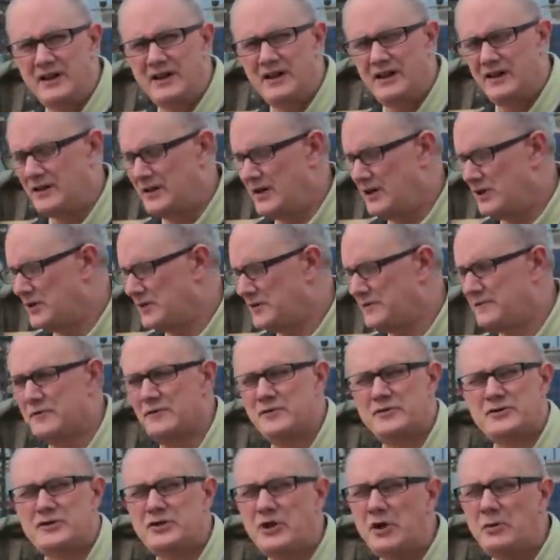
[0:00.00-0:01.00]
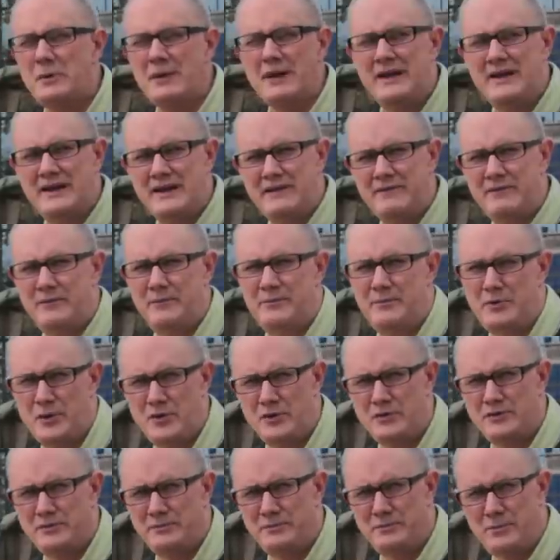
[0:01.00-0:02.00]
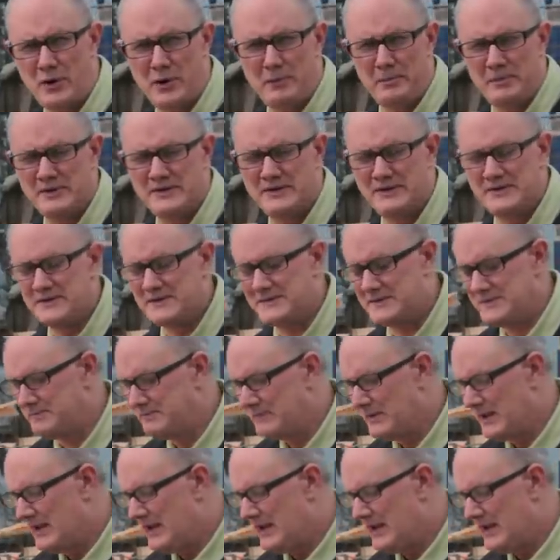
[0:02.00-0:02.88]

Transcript: uh, years for so many different pur purposes.